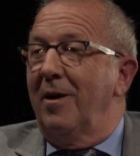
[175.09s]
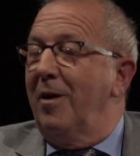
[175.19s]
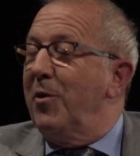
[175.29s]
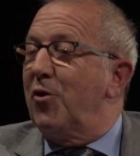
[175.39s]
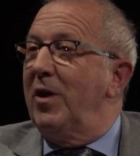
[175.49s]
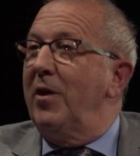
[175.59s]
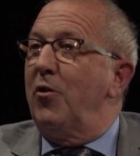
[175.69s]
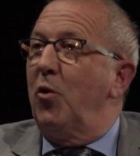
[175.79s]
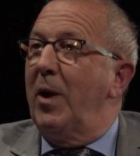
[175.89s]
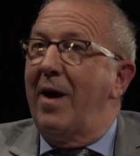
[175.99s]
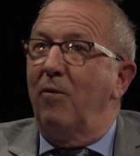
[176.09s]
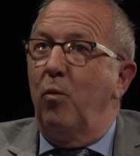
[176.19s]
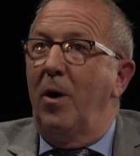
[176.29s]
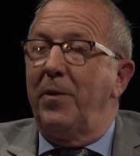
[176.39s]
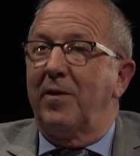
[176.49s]
machines, you have
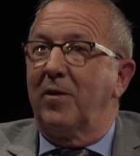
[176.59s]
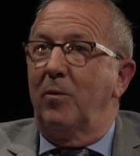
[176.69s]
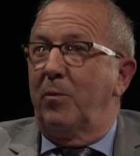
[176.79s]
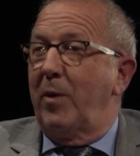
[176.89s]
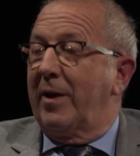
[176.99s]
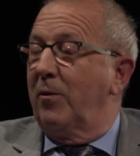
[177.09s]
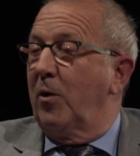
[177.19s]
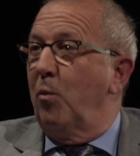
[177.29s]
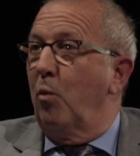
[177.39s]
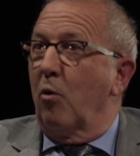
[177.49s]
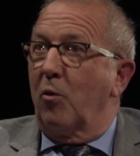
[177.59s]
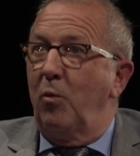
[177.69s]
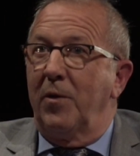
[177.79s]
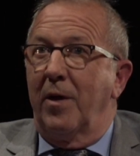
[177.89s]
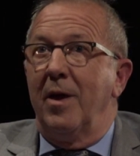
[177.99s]
one that can work
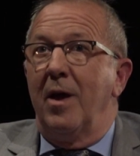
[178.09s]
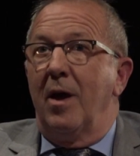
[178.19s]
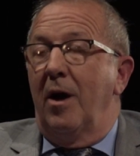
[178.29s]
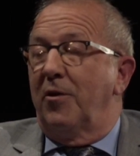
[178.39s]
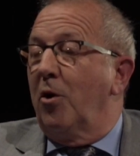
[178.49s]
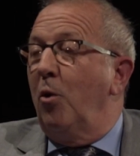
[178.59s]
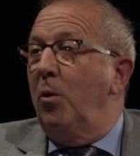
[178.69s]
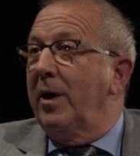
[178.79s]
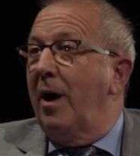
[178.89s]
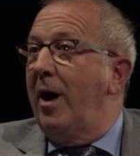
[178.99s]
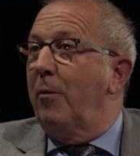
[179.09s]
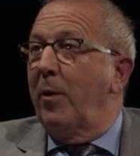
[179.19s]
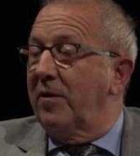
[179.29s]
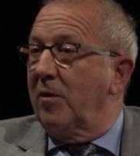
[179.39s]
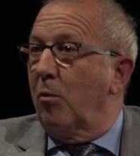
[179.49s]
with a tolling
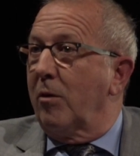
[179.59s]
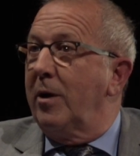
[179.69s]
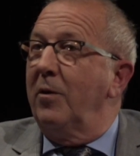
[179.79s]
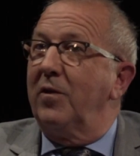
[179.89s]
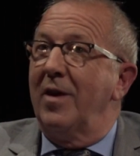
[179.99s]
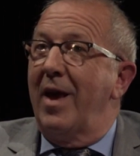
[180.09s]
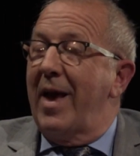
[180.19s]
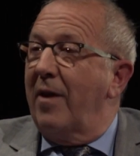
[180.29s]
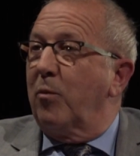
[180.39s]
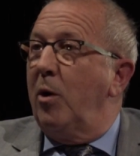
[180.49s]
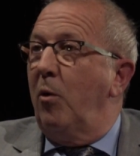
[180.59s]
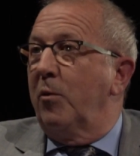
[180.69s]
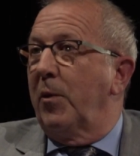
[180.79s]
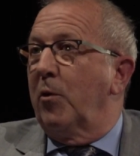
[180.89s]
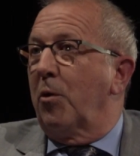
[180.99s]
highway somewhere else, as well
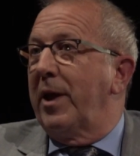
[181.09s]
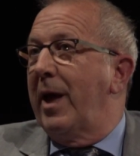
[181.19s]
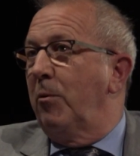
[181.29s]
as with the Gordie Howe